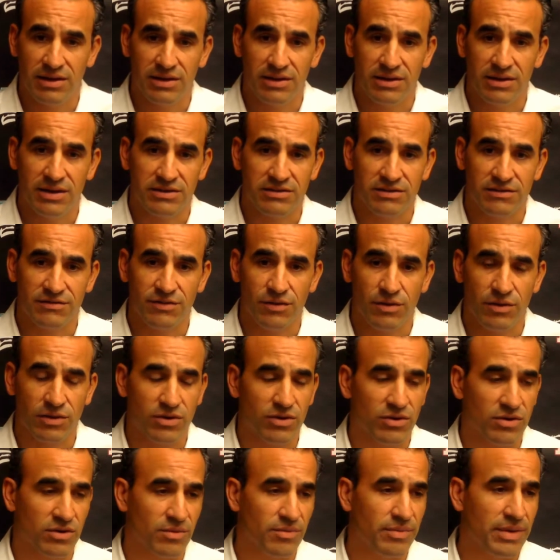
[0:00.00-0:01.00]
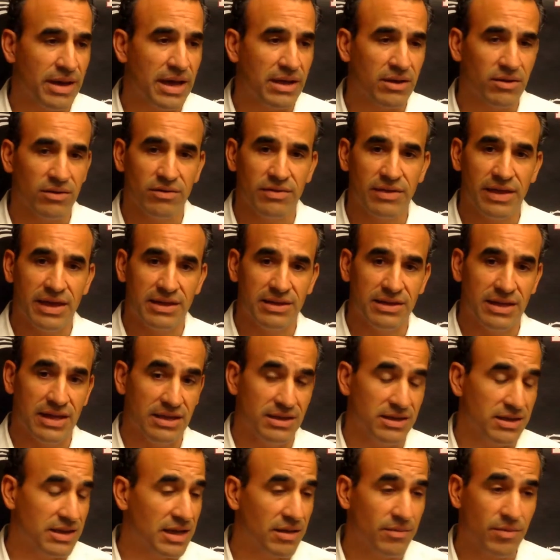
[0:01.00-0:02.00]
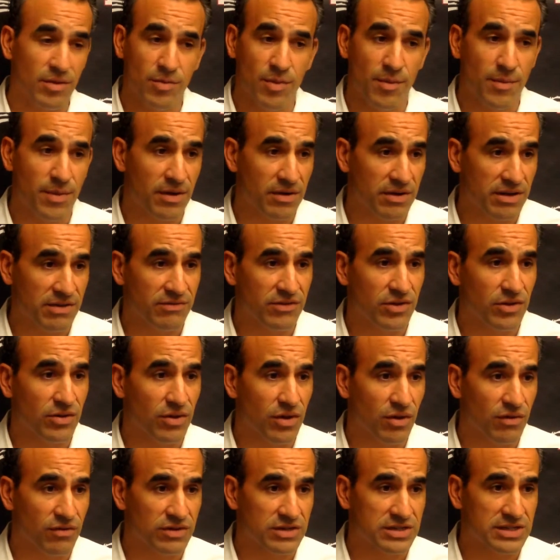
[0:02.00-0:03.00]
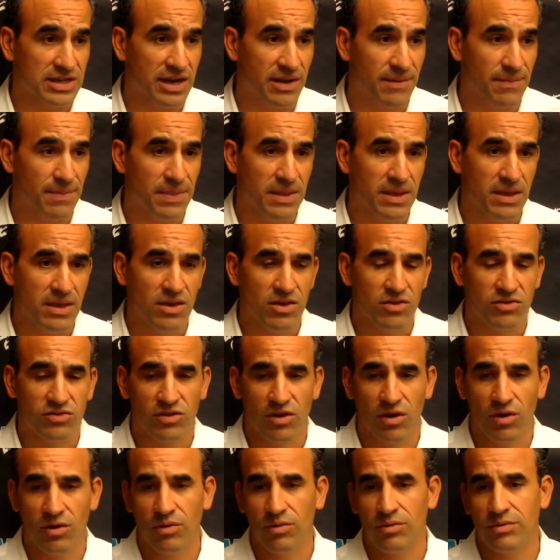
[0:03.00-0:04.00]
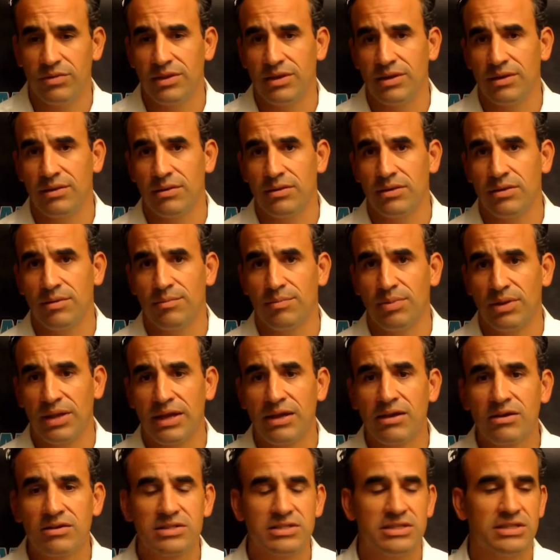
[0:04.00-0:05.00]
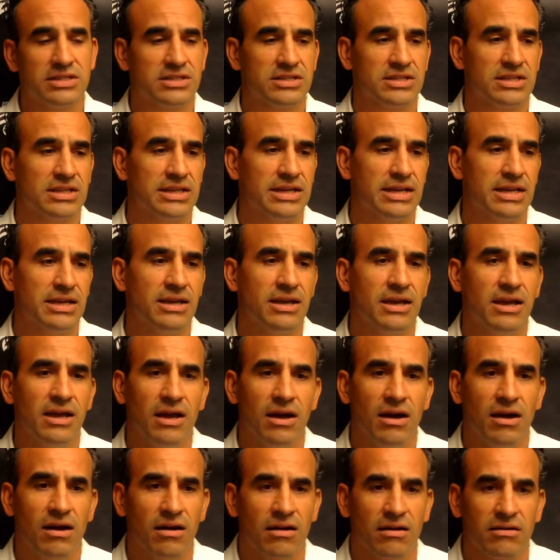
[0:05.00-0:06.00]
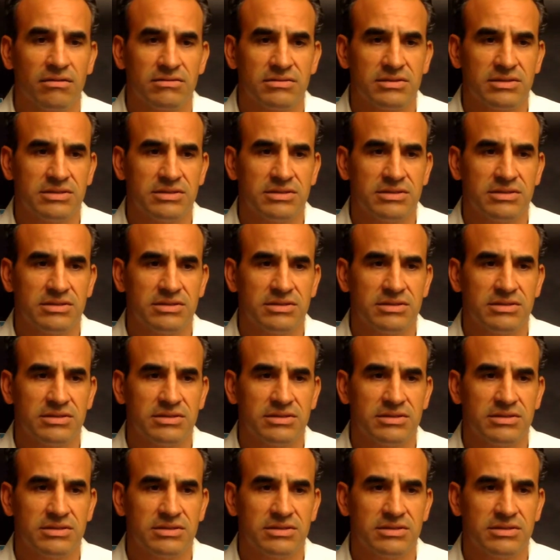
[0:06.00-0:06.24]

It's a four-quarter battle that you got to be prepared to even go to overtime. So the players in this league are